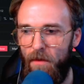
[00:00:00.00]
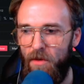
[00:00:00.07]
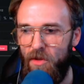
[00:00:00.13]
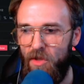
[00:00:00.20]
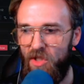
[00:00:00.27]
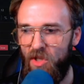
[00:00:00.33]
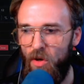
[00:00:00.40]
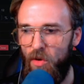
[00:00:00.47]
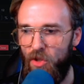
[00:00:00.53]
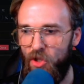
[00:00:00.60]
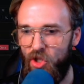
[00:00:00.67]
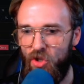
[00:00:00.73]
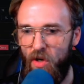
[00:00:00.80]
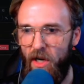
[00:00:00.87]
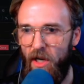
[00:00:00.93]
just going
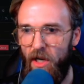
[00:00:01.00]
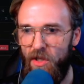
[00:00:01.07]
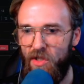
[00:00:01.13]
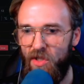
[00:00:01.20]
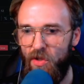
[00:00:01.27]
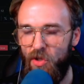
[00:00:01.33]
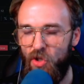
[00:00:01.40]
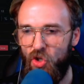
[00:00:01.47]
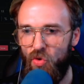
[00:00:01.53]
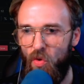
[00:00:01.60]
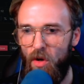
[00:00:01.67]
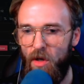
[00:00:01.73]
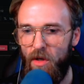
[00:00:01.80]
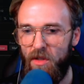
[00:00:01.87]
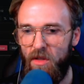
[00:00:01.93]
straight into the
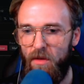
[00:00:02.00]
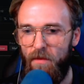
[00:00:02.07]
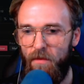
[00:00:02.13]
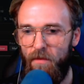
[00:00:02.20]
short.